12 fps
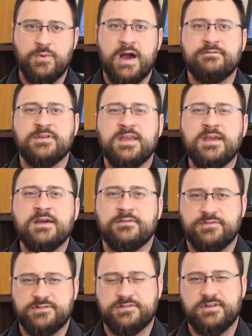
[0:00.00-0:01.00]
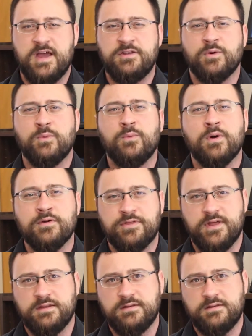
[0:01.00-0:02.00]
You have gifts, and you're
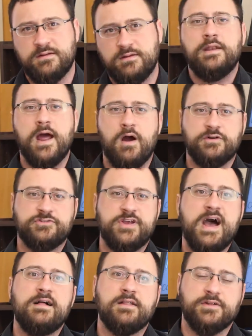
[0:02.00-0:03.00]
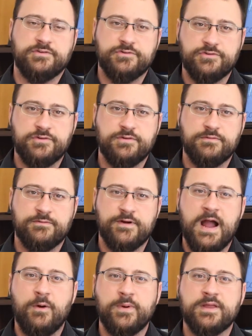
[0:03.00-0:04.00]
worth it. Now our challenge
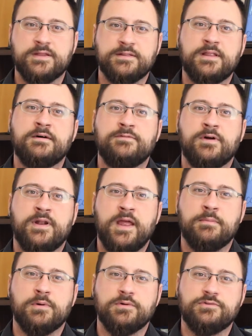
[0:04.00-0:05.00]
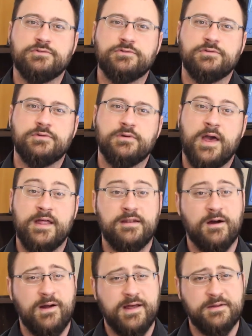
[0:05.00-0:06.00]
for how we can love our neighbors
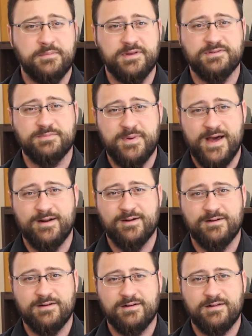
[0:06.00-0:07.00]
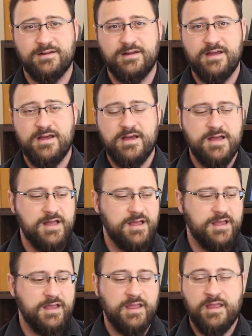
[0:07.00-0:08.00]
and our enemies better
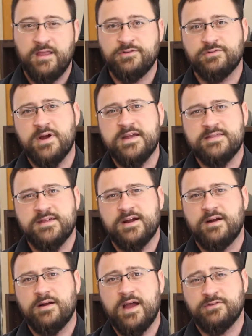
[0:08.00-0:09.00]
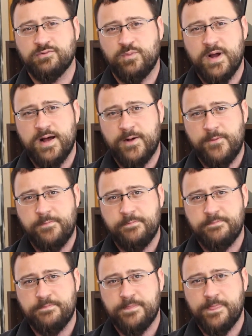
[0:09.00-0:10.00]
is right there as well.
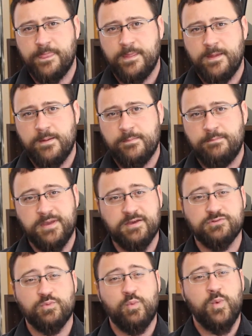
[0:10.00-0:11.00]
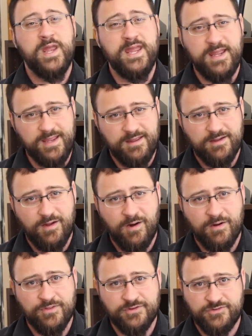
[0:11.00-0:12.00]
Because we
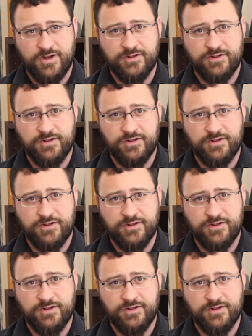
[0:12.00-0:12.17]
are the